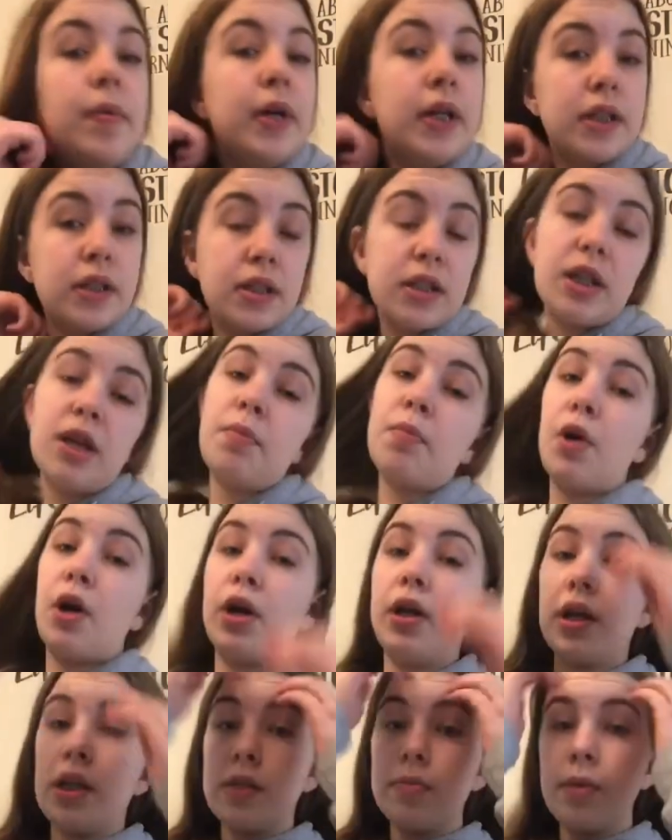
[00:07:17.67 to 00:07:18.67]
some
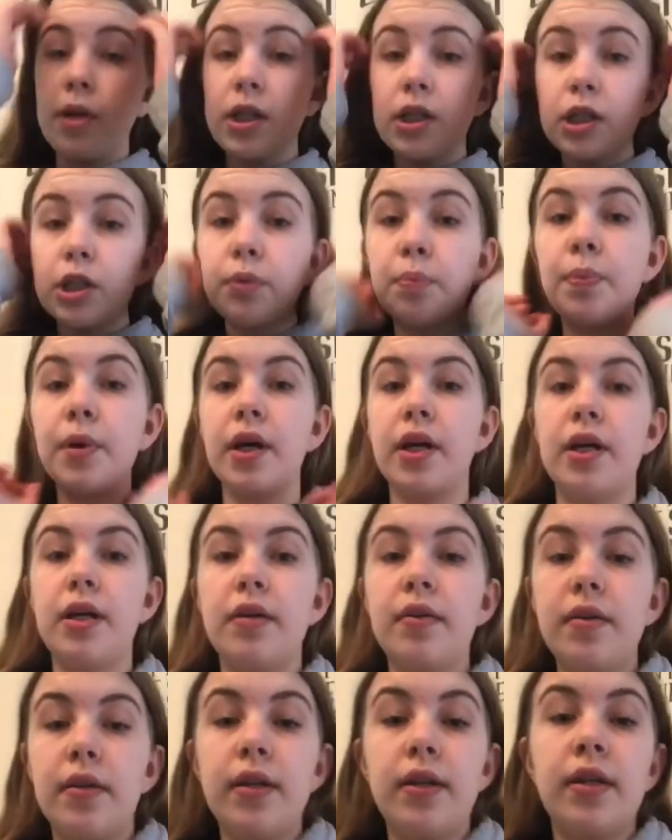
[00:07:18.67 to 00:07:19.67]
aren't as much, but
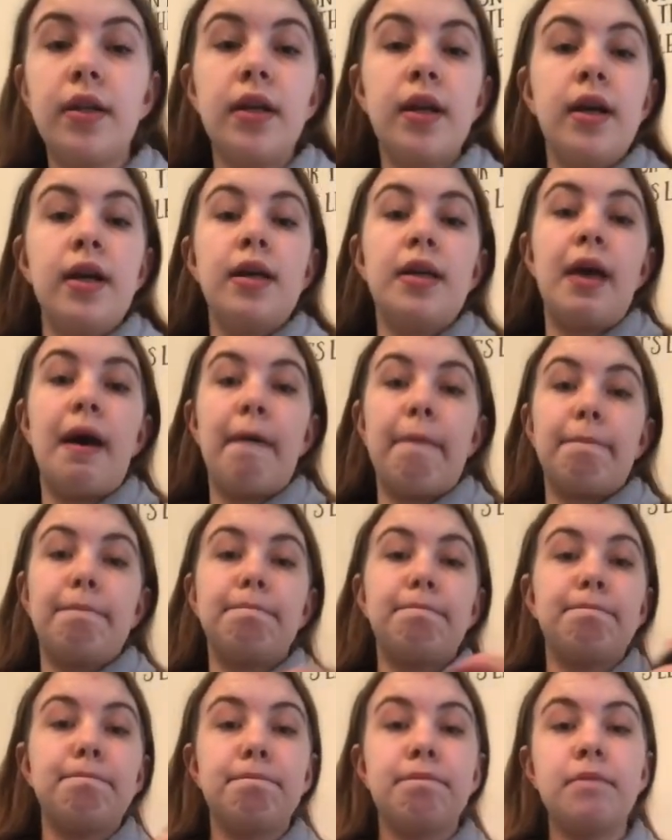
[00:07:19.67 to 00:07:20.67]
yeah,
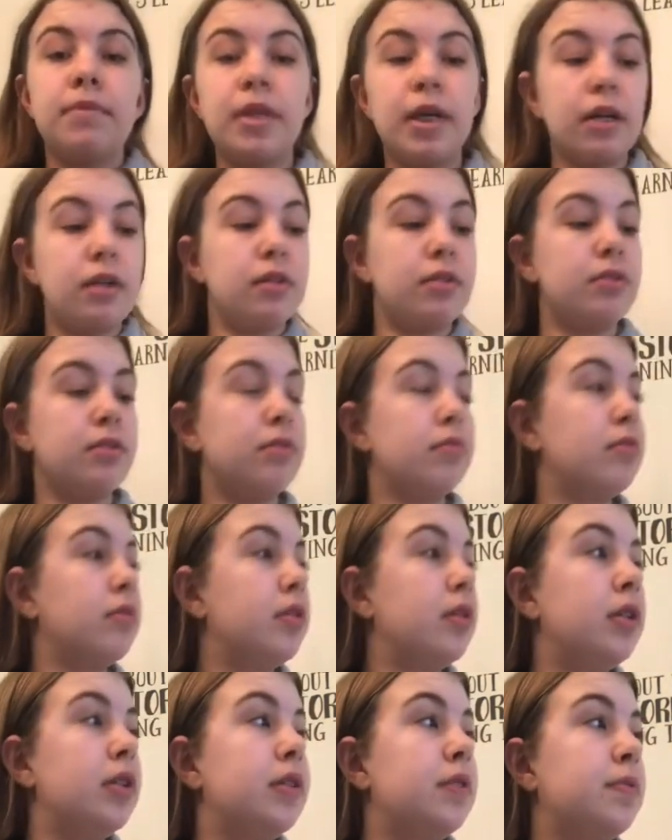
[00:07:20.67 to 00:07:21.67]

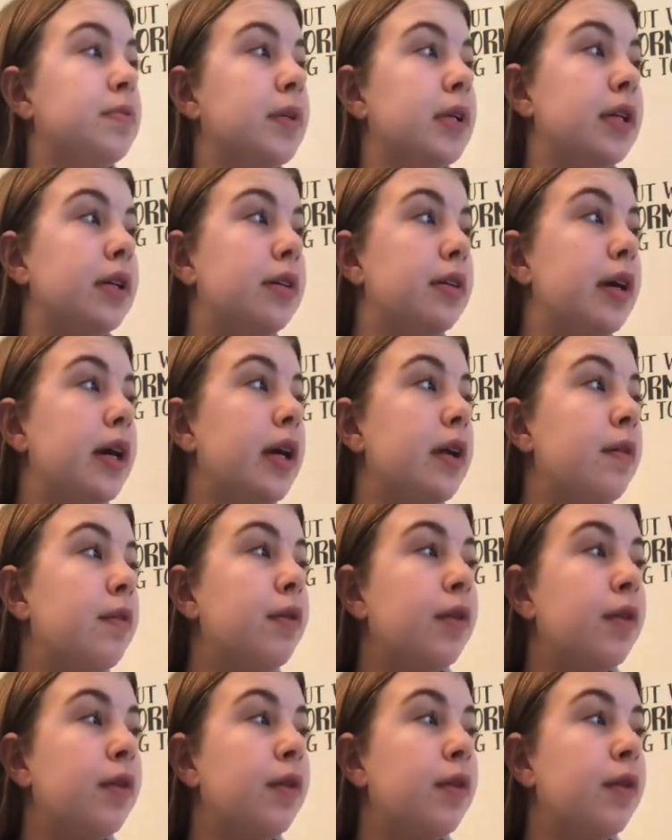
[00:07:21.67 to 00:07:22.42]
it's really great.